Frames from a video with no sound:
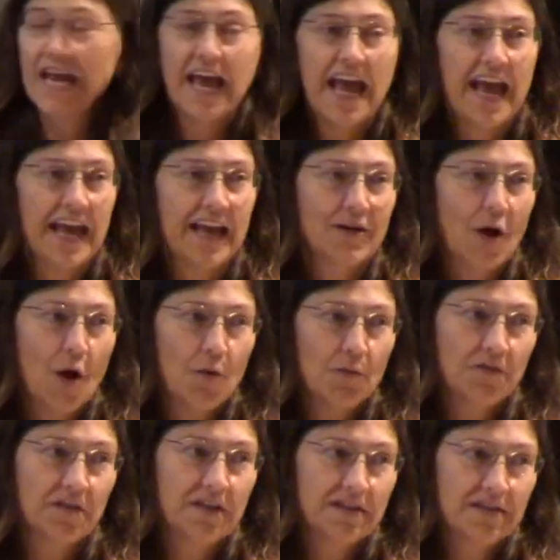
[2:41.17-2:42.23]
and
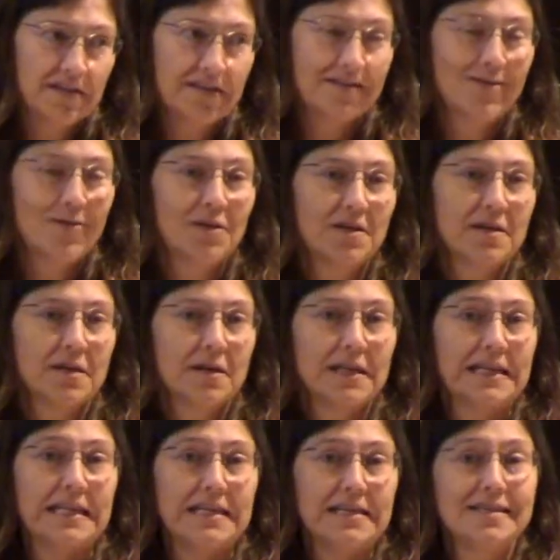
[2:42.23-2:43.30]
hopefully this is going to
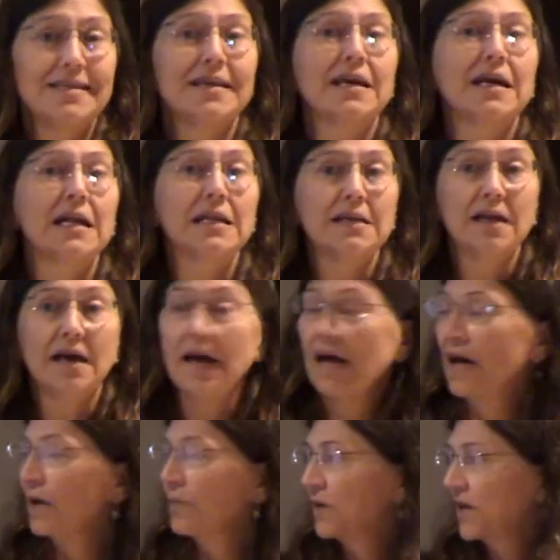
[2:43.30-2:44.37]
lead to
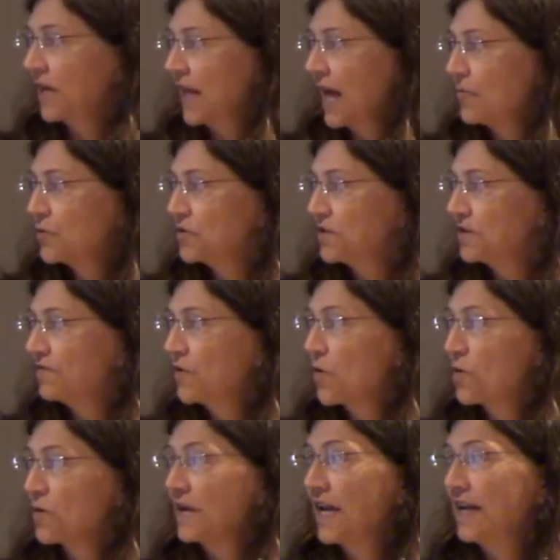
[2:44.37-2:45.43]
collaborative,
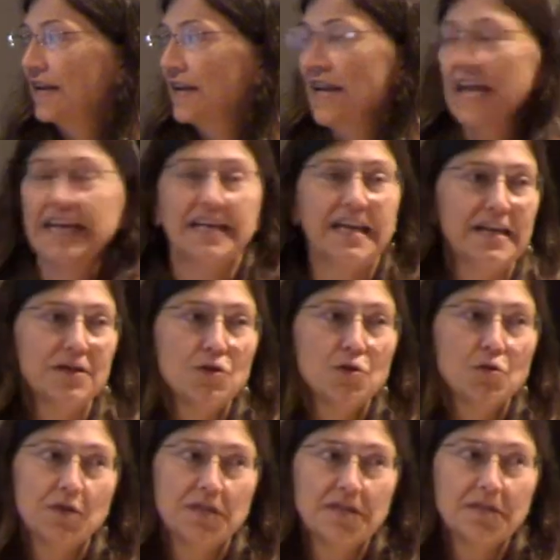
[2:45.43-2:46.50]
coordinated, and
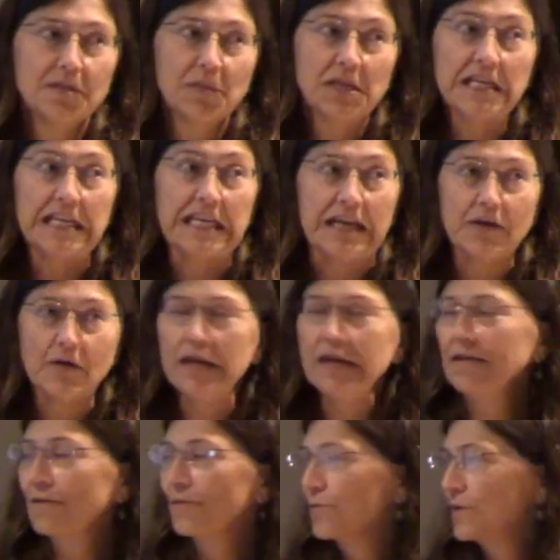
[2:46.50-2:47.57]

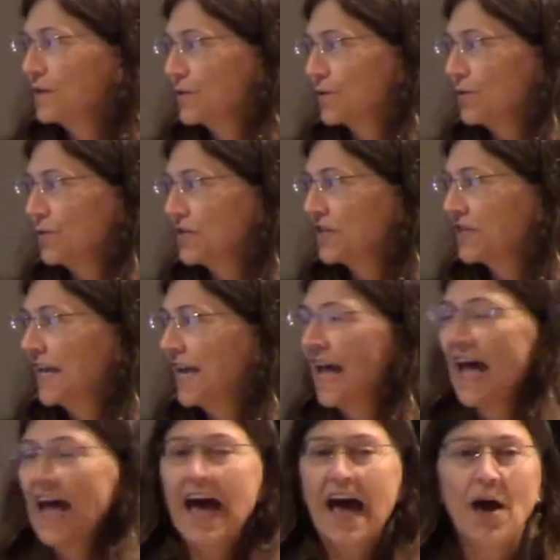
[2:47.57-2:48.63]
interdisciplinary research.
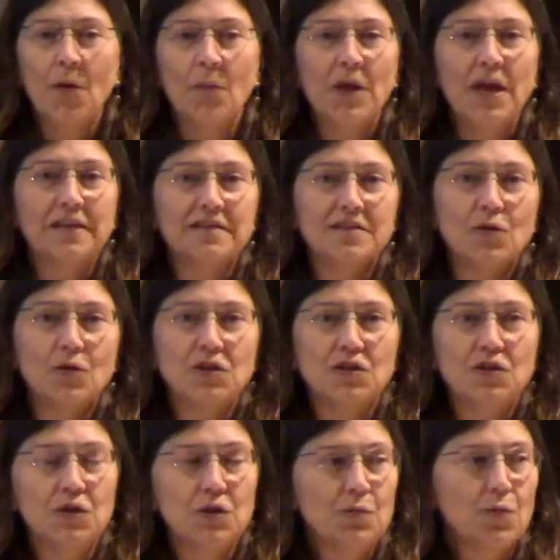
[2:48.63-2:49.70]
It's going
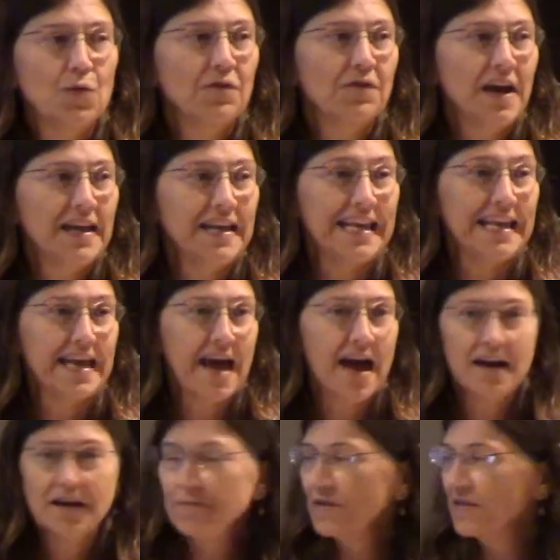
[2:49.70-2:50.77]
to provide
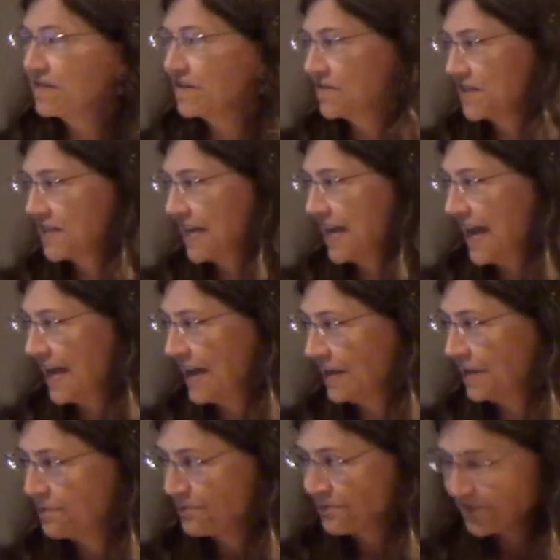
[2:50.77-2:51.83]
economies of scale,